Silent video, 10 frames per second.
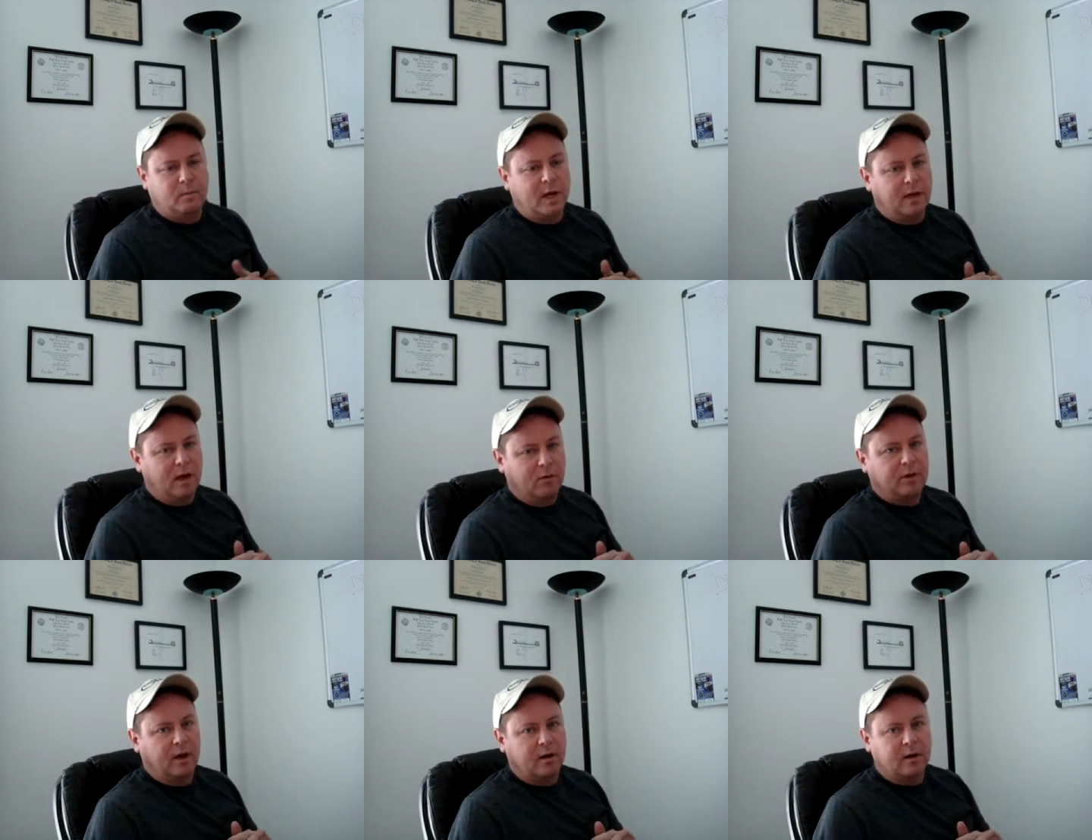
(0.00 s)
getting
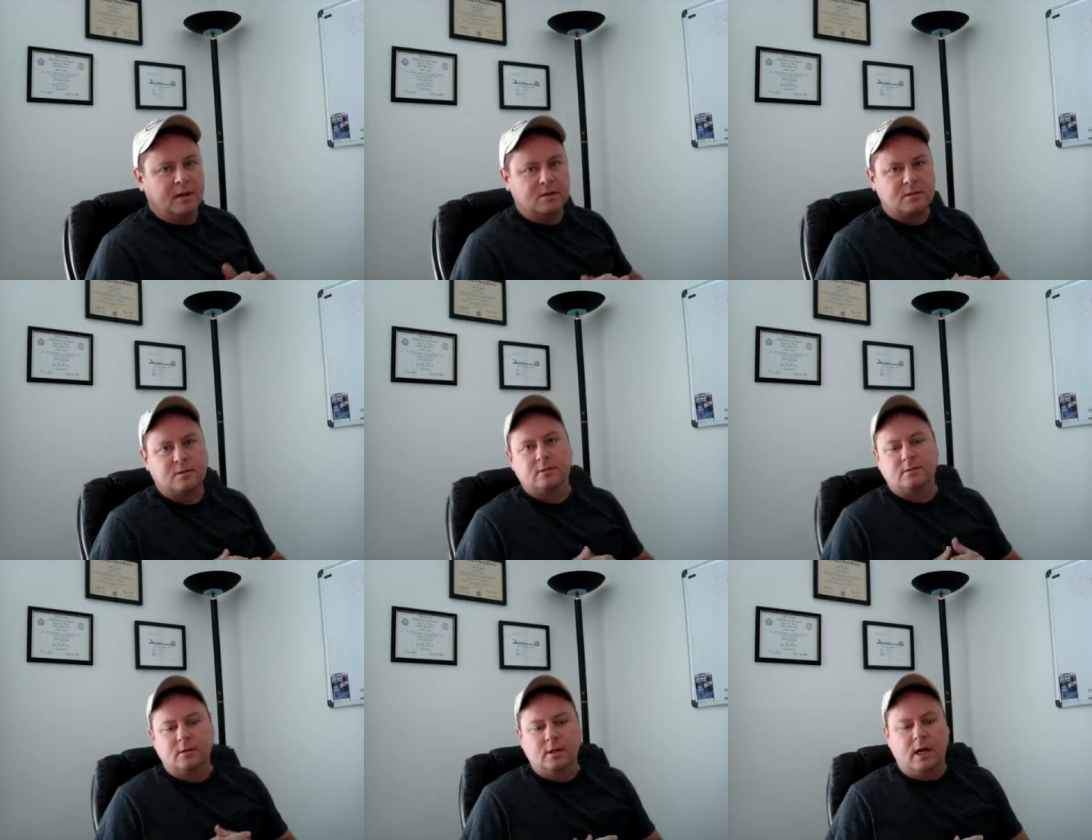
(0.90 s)
healthcare
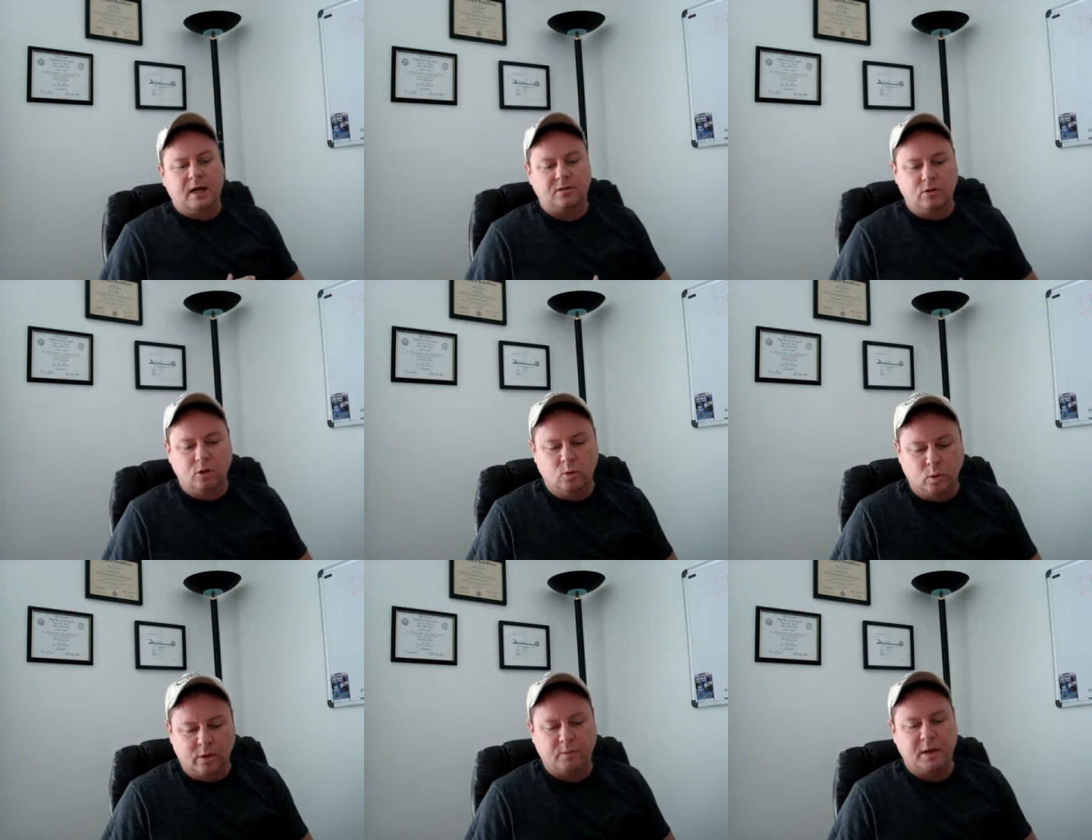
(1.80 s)
has to do
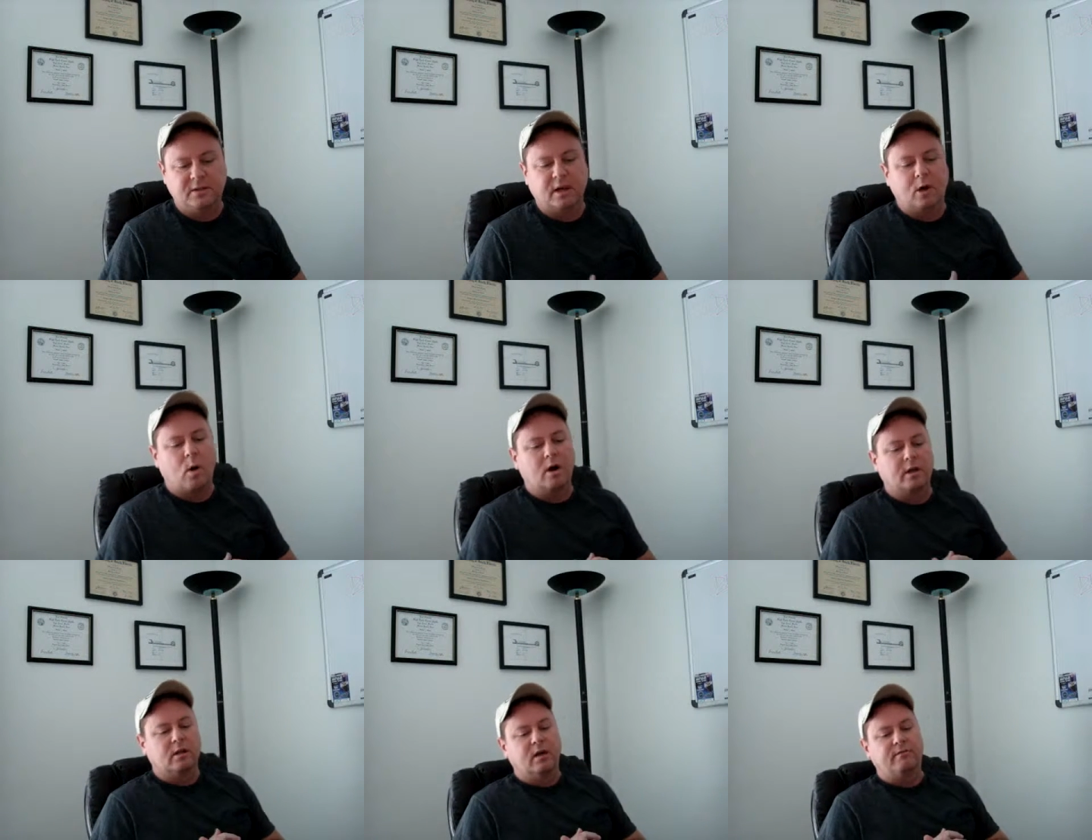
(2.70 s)
with maintaining
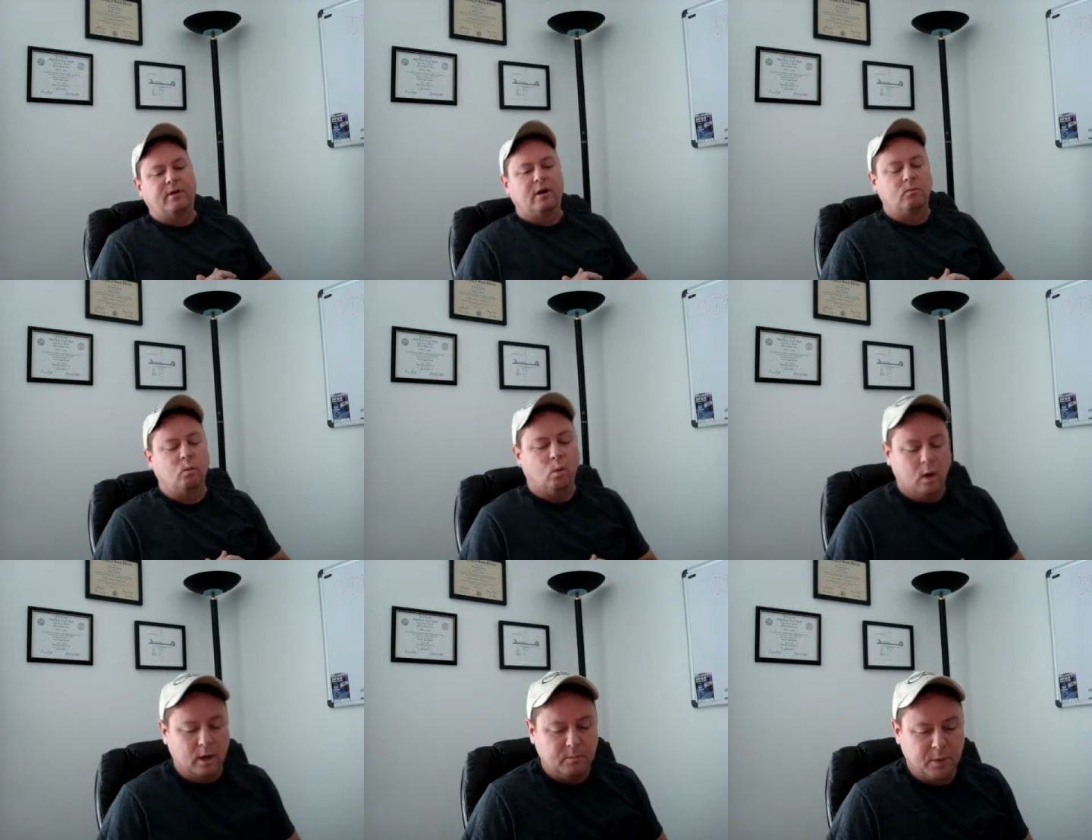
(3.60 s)
quality of life and
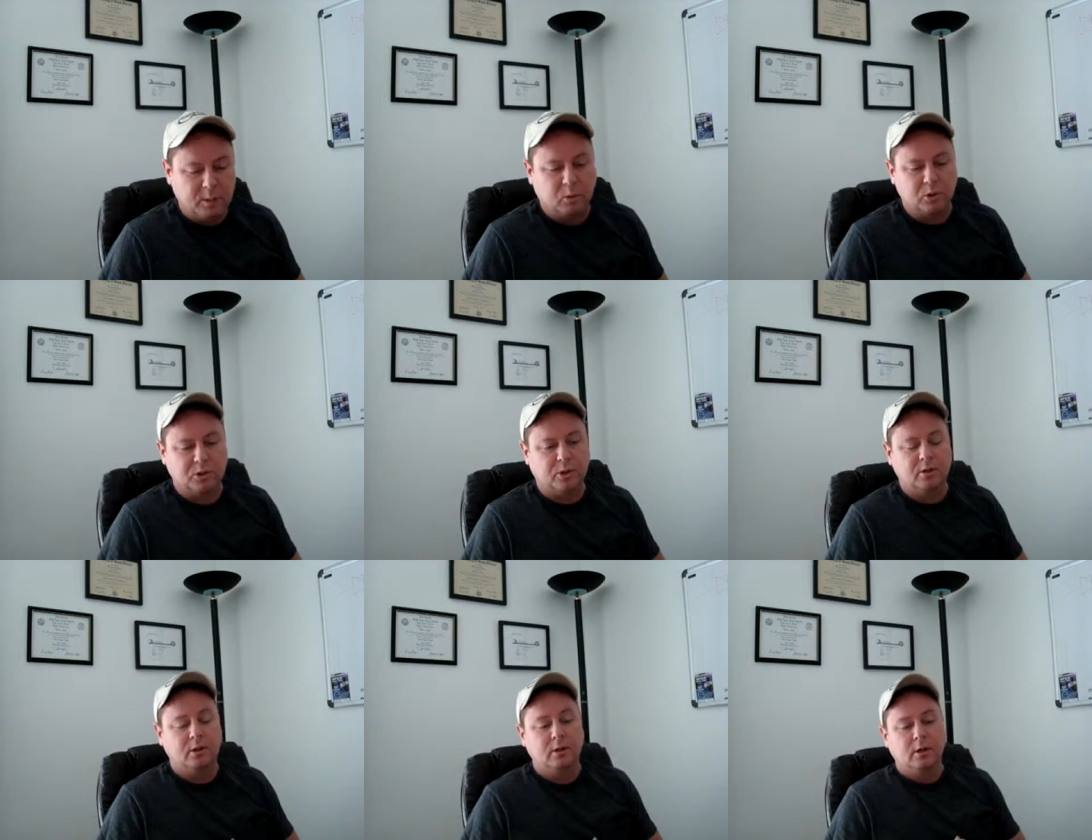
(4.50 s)
what people
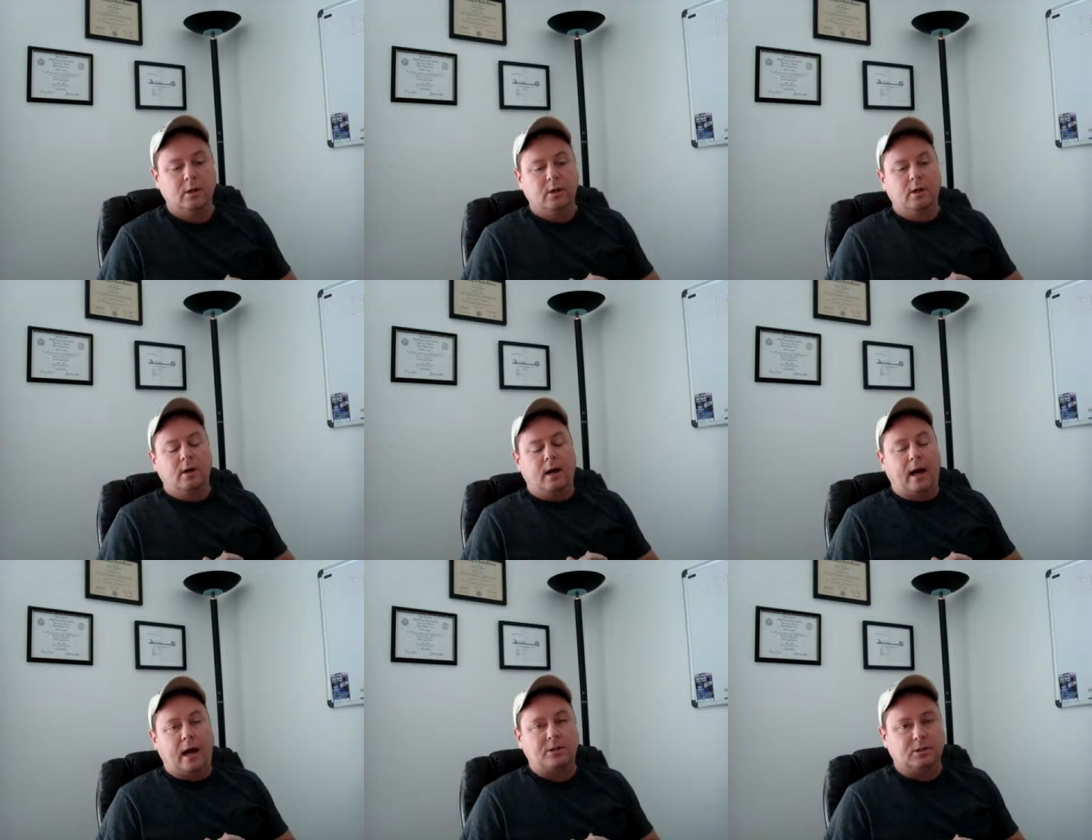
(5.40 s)
should
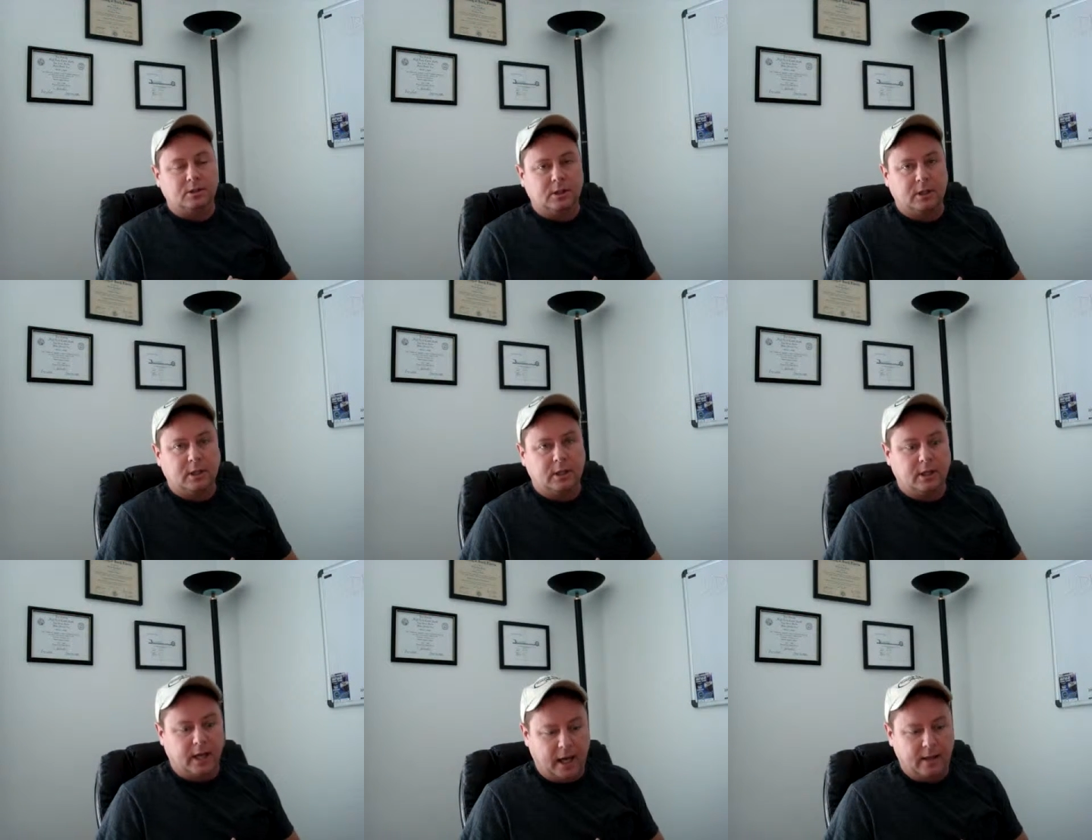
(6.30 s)

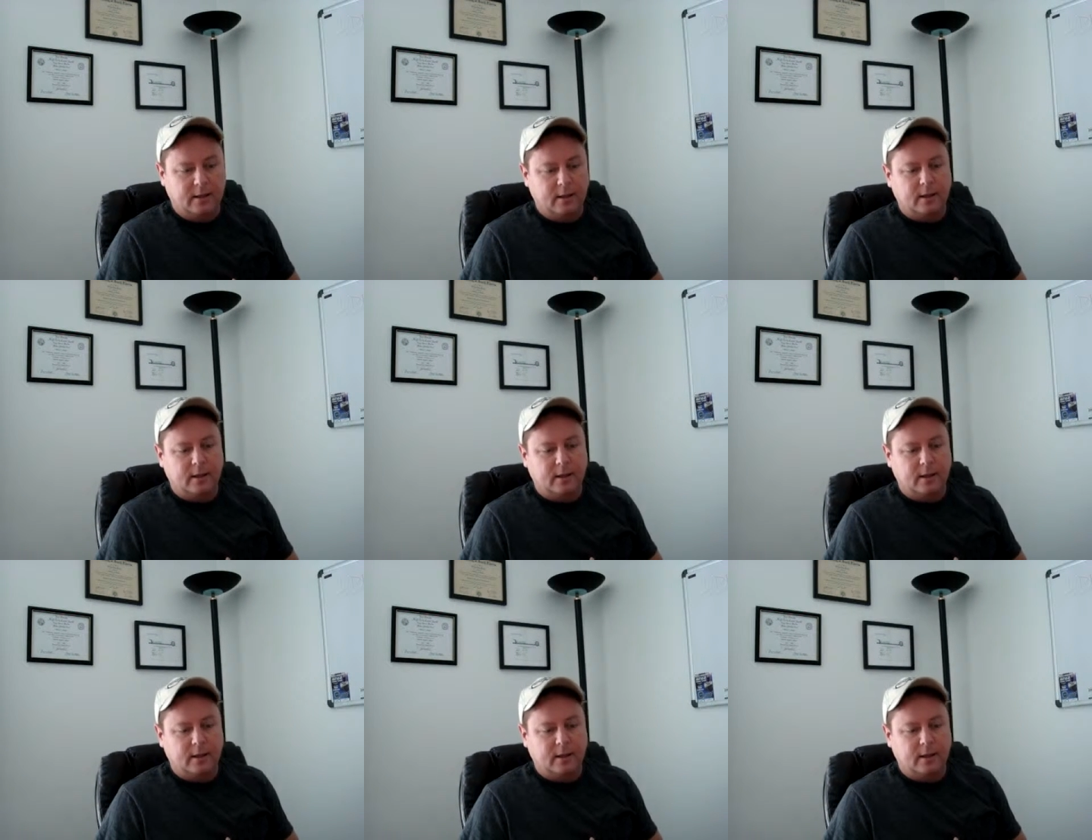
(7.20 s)
actually get.